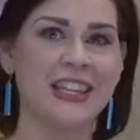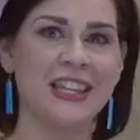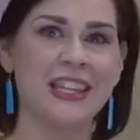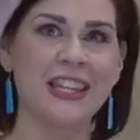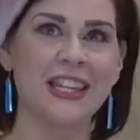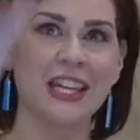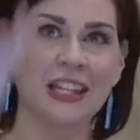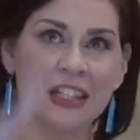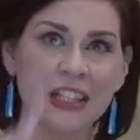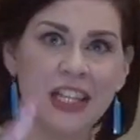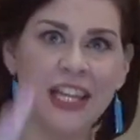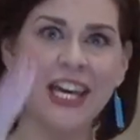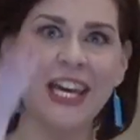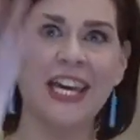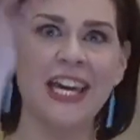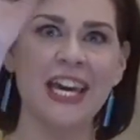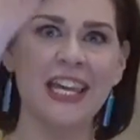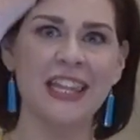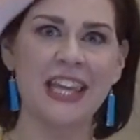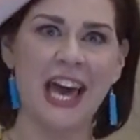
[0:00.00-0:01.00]
the clay
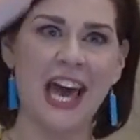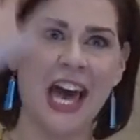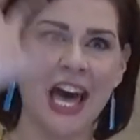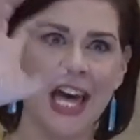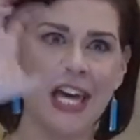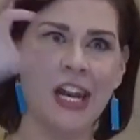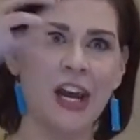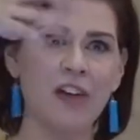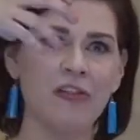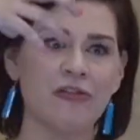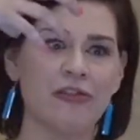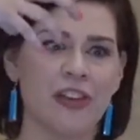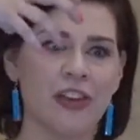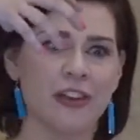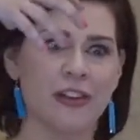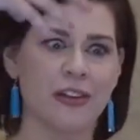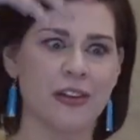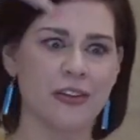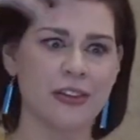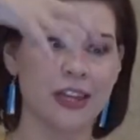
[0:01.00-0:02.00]
in the head of
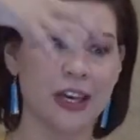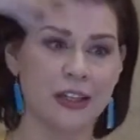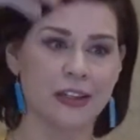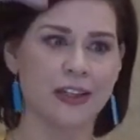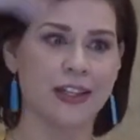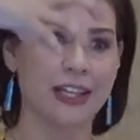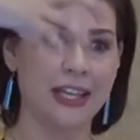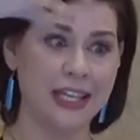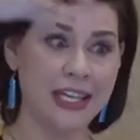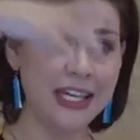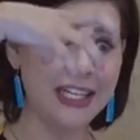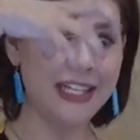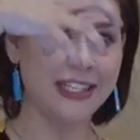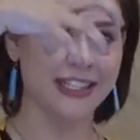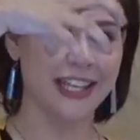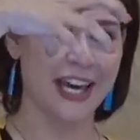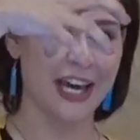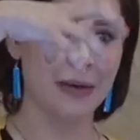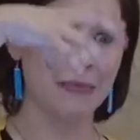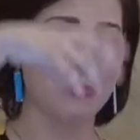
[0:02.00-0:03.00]
the heating
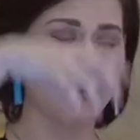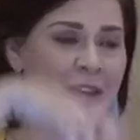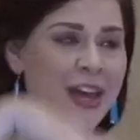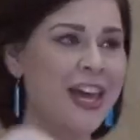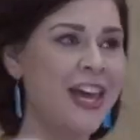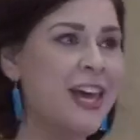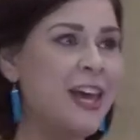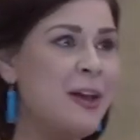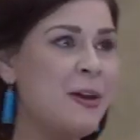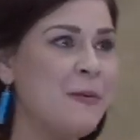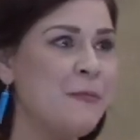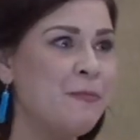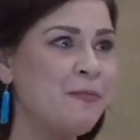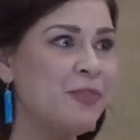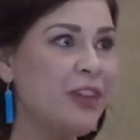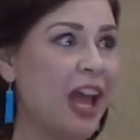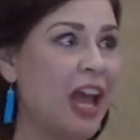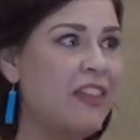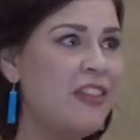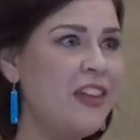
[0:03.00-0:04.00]
lamp,
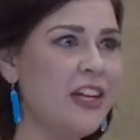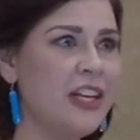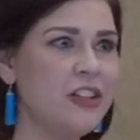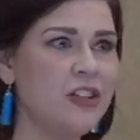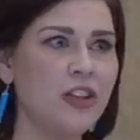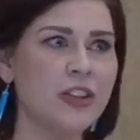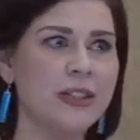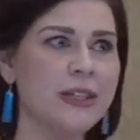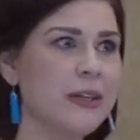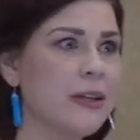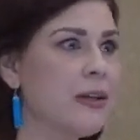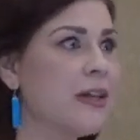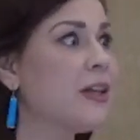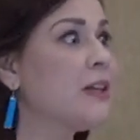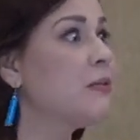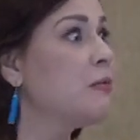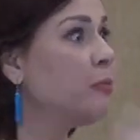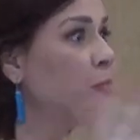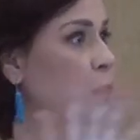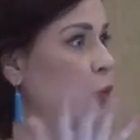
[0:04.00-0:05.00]
and then it just
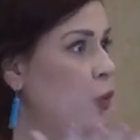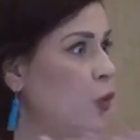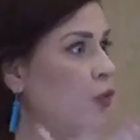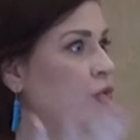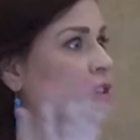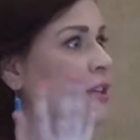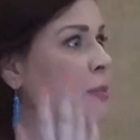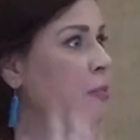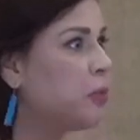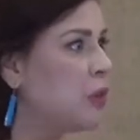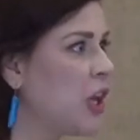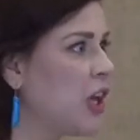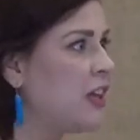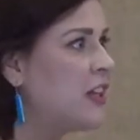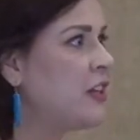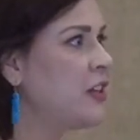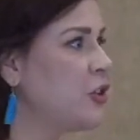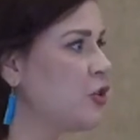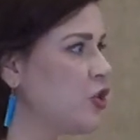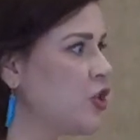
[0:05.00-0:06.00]
moves the blood
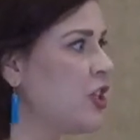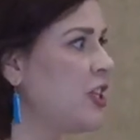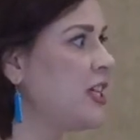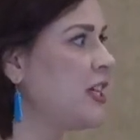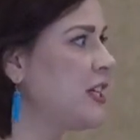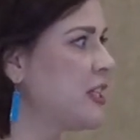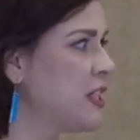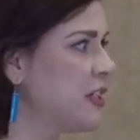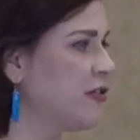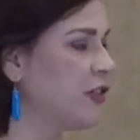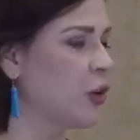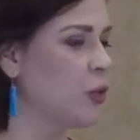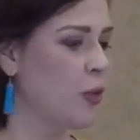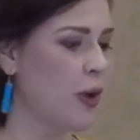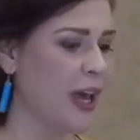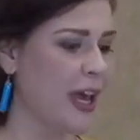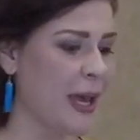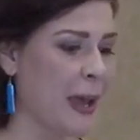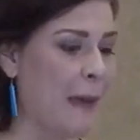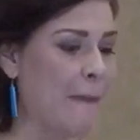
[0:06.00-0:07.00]
and the chi in a different
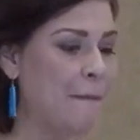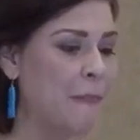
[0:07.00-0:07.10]
way.